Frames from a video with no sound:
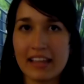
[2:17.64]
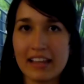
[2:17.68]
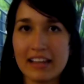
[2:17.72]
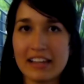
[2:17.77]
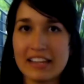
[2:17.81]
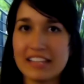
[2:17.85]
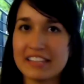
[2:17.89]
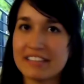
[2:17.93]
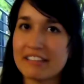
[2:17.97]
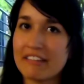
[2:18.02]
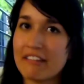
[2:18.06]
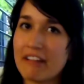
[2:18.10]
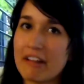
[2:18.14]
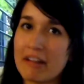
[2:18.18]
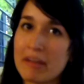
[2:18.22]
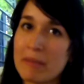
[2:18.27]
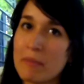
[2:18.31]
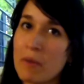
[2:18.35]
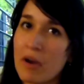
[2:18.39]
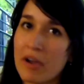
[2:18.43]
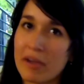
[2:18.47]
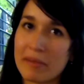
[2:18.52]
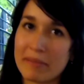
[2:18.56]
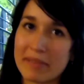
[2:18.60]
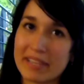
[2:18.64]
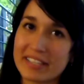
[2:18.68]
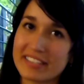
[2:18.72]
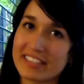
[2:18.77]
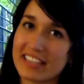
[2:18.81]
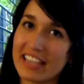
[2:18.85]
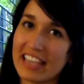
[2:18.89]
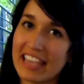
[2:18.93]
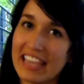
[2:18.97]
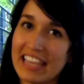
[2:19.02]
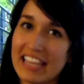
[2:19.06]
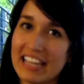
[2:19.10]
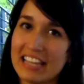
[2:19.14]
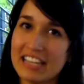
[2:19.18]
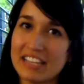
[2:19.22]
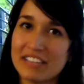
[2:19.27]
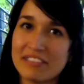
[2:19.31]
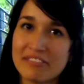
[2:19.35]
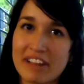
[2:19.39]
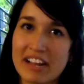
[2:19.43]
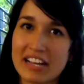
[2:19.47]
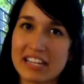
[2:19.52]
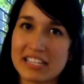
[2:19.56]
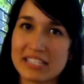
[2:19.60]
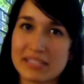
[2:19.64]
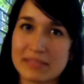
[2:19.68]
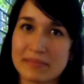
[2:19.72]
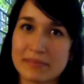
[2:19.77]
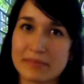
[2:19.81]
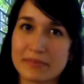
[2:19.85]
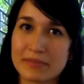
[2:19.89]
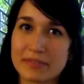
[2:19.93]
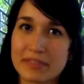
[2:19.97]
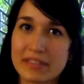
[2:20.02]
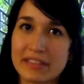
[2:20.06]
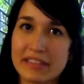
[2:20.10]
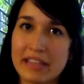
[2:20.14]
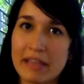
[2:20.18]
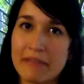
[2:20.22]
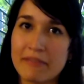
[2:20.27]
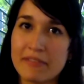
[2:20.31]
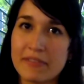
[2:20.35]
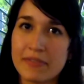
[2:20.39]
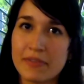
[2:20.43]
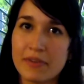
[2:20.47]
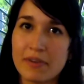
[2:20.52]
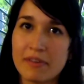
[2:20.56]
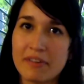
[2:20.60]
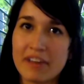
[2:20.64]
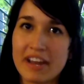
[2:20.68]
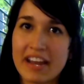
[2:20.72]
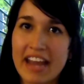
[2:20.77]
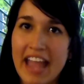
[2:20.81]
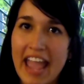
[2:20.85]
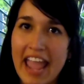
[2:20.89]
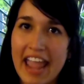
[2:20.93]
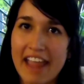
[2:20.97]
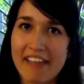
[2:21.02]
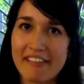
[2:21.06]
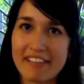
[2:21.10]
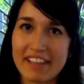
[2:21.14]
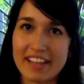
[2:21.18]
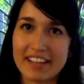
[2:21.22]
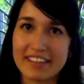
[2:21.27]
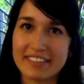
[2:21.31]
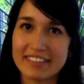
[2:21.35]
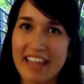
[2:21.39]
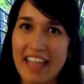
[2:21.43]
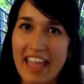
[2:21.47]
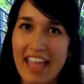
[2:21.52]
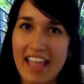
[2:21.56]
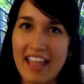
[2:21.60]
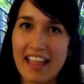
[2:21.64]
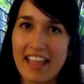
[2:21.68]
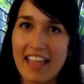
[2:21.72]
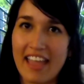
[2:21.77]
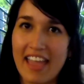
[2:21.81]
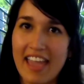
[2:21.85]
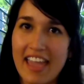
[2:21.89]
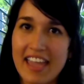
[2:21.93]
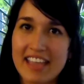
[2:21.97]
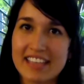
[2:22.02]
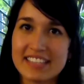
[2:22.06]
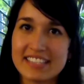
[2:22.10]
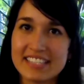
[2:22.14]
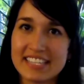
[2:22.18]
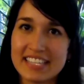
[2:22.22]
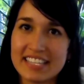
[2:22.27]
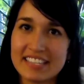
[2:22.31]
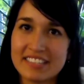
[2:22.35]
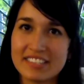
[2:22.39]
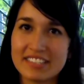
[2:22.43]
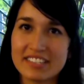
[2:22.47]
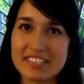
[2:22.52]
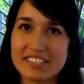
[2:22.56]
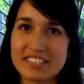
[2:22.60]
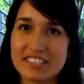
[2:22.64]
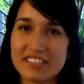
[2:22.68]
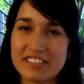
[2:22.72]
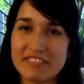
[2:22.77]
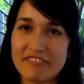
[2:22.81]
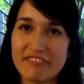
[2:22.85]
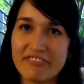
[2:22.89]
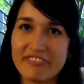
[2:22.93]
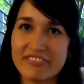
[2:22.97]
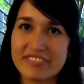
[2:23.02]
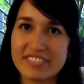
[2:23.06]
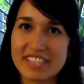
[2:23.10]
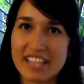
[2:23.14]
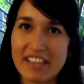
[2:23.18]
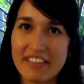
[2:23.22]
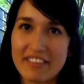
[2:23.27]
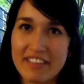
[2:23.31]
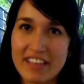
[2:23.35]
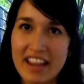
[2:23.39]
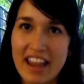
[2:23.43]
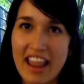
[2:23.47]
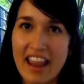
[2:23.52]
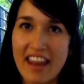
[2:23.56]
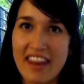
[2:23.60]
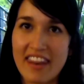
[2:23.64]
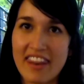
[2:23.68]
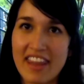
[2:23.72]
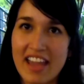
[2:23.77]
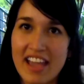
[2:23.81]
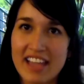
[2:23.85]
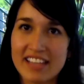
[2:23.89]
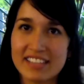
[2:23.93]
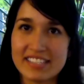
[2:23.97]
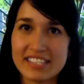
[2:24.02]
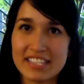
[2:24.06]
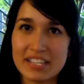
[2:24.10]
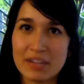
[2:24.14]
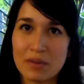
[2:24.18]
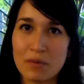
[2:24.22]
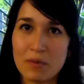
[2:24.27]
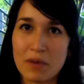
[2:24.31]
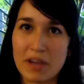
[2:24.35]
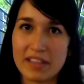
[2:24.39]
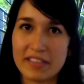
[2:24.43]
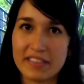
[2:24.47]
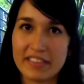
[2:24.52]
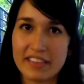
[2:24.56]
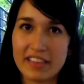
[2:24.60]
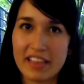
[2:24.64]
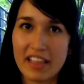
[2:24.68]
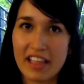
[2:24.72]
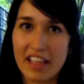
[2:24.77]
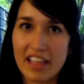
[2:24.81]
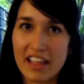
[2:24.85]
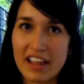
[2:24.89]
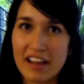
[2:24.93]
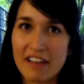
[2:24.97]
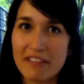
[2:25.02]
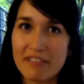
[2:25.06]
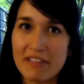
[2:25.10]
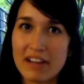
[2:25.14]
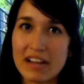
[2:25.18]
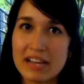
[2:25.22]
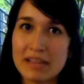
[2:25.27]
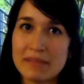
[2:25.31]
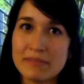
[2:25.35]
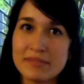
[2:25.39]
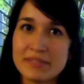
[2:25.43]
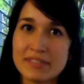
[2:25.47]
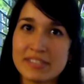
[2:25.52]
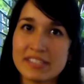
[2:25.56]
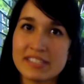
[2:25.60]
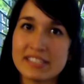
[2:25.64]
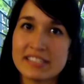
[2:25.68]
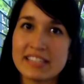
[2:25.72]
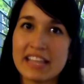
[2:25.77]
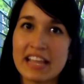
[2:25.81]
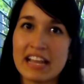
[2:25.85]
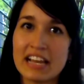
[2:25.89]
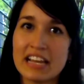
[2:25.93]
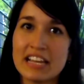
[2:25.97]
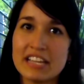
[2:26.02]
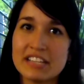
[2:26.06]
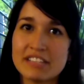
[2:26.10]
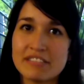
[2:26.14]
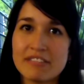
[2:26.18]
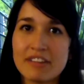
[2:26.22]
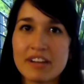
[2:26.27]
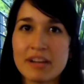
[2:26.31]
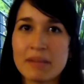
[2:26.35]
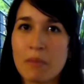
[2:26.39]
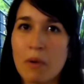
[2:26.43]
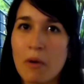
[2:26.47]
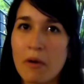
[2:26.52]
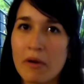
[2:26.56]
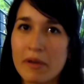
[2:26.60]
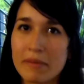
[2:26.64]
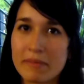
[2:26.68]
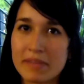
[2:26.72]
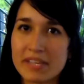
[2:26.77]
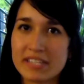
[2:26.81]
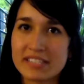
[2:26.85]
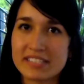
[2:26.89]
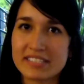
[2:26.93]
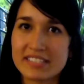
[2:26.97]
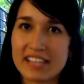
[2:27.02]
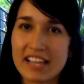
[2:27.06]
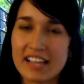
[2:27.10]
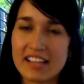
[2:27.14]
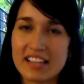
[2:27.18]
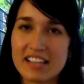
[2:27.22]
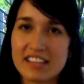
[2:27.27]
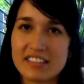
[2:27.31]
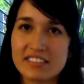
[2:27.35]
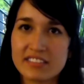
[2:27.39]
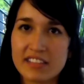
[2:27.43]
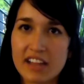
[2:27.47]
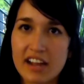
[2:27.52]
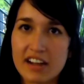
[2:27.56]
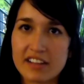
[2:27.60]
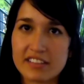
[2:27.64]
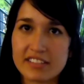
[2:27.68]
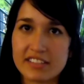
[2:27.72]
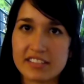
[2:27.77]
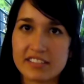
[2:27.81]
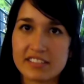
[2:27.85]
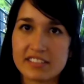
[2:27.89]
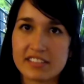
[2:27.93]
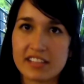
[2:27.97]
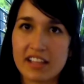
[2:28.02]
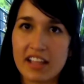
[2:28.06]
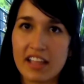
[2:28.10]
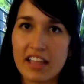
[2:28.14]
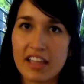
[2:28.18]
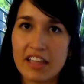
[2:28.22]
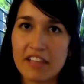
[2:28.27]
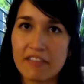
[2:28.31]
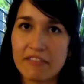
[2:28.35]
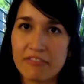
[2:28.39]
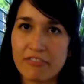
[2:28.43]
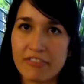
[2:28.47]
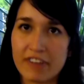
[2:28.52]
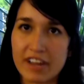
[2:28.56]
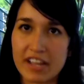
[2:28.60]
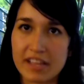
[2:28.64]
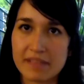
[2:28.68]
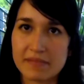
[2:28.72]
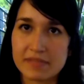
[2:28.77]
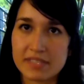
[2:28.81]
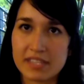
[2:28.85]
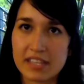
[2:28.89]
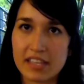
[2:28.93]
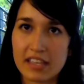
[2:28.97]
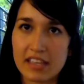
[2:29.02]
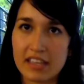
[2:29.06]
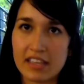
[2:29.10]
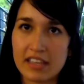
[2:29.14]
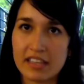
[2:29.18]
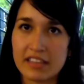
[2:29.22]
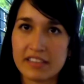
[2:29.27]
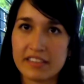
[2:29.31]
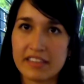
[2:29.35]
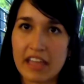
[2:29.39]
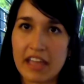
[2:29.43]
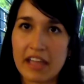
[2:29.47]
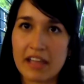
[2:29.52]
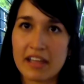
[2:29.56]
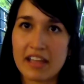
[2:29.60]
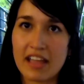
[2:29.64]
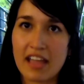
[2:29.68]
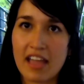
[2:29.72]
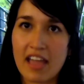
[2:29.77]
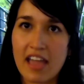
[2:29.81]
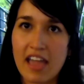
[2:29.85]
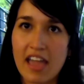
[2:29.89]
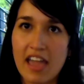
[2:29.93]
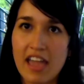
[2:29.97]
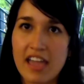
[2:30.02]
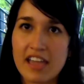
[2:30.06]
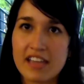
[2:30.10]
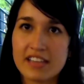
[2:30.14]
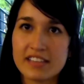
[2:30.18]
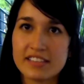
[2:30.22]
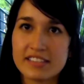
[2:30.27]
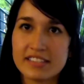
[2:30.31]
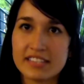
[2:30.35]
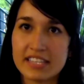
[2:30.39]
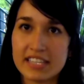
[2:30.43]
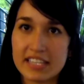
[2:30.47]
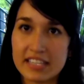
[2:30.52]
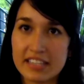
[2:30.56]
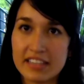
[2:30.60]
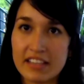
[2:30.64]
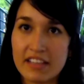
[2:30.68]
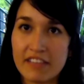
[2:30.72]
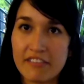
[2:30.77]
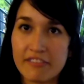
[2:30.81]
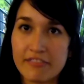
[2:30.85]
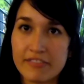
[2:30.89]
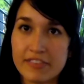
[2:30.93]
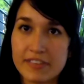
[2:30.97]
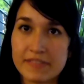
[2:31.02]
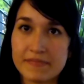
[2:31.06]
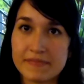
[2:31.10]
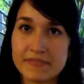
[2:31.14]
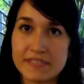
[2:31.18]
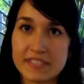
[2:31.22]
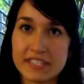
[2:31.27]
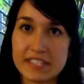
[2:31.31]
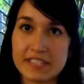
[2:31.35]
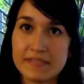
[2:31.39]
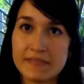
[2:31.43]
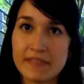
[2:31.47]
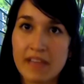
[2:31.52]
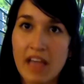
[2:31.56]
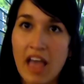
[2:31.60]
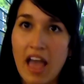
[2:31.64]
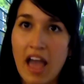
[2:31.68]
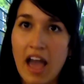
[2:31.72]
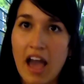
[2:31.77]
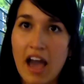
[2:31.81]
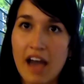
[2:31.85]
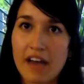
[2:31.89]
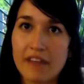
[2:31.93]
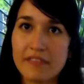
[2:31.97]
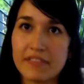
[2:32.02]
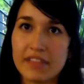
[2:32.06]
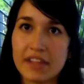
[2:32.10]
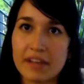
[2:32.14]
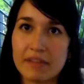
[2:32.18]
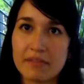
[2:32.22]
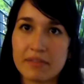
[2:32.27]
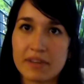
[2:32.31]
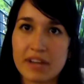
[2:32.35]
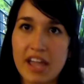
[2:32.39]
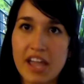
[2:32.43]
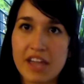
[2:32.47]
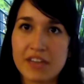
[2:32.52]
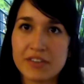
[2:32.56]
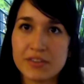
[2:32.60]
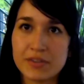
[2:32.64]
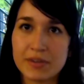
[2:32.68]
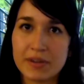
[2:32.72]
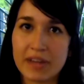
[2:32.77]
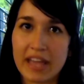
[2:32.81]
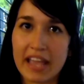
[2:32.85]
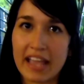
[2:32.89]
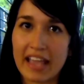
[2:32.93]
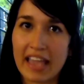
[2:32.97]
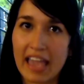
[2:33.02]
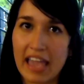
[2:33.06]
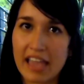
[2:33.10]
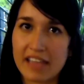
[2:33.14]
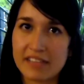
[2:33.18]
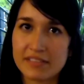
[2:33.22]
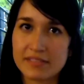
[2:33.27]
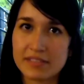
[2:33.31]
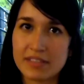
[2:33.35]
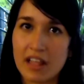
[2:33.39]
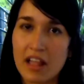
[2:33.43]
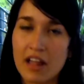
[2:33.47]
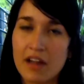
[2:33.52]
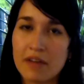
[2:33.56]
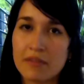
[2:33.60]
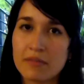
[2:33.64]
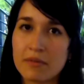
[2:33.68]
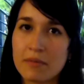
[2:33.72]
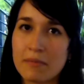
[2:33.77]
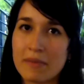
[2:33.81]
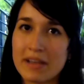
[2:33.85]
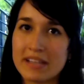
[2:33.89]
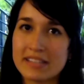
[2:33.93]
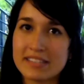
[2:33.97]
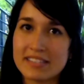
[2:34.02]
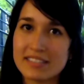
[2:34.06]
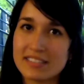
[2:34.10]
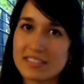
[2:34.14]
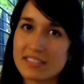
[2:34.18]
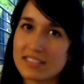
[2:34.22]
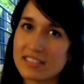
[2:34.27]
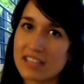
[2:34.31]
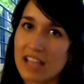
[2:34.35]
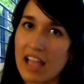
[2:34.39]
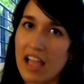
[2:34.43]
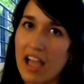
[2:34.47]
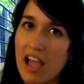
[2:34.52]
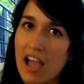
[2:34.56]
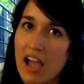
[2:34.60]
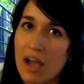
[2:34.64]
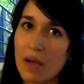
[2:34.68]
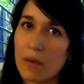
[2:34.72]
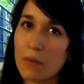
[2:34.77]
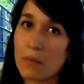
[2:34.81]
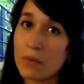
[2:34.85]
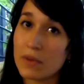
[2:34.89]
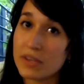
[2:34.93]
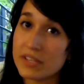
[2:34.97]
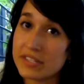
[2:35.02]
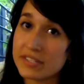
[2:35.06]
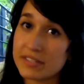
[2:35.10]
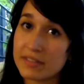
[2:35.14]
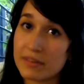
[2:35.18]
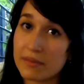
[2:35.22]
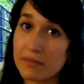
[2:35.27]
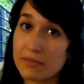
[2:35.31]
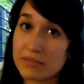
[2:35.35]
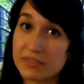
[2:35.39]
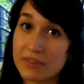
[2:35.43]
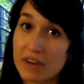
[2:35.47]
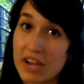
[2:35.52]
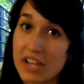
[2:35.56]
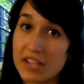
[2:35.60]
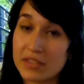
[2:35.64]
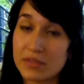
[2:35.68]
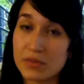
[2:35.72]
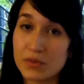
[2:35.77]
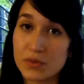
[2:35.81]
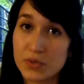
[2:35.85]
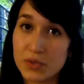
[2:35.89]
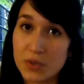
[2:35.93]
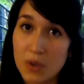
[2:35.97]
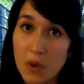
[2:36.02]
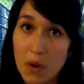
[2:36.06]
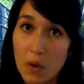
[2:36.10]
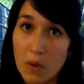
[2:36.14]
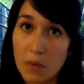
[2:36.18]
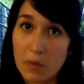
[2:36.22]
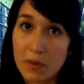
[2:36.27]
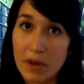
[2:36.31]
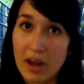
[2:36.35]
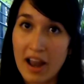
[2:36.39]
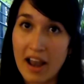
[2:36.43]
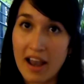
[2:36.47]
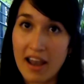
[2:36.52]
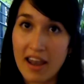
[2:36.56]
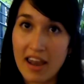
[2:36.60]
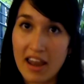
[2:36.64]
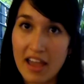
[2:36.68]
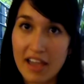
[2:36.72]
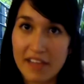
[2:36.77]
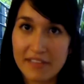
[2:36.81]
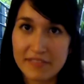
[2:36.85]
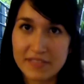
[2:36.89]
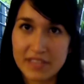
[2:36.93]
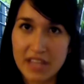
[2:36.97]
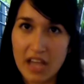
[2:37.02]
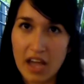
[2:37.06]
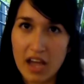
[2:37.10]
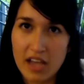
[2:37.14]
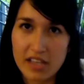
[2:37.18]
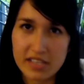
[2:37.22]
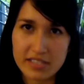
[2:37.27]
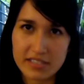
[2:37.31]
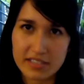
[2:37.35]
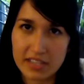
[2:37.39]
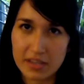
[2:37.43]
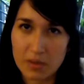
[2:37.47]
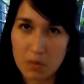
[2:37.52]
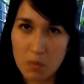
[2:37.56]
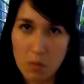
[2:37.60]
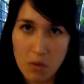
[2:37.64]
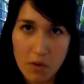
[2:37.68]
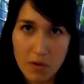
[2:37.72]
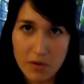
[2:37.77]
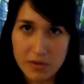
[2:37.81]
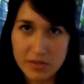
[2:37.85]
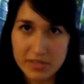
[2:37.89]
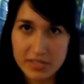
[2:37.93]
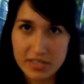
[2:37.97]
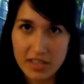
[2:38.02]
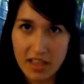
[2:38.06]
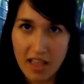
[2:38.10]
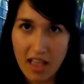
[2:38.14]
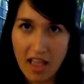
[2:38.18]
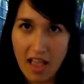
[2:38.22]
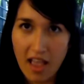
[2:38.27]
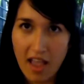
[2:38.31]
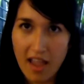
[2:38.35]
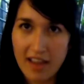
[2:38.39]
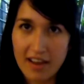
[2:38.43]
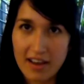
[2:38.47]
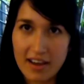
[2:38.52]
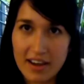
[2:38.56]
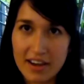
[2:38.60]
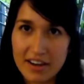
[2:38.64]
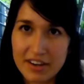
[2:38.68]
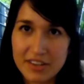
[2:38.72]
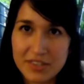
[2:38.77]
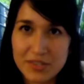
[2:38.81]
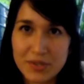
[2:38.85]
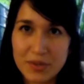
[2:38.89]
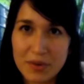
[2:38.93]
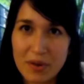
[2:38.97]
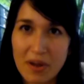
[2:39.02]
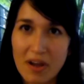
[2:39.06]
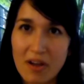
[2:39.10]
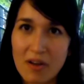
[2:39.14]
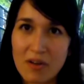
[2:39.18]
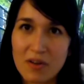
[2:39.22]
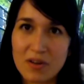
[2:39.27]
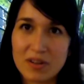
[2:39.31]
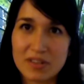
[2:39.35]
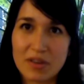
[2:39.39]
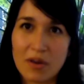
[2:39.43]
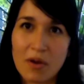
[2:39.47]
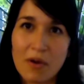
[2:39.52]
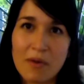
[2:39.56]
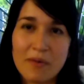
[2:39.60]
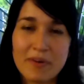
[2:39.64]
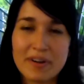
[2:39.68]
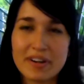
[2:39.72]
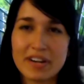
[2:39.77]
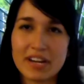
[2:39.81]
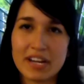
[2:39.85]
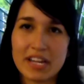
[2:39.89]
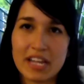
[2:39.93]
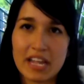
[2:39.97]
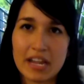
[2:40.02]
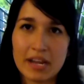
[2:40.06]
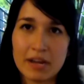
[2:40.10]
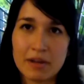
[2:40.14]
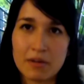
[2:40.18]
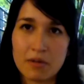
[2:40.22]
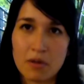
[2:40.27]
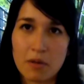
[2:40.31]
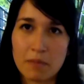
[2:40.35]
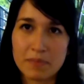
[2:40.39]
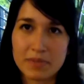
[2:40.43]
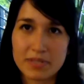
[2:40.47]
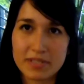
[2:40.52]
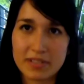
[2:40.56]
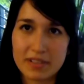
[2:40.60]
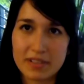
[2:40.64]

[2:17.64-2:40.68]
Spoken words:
Literary movement. English realism. The Victorian era. 1837-1901. Realism is the literary movement that started in France in the 1850s as the reaction against Romanticism, and which tried to show life as it was in literature all over Europe.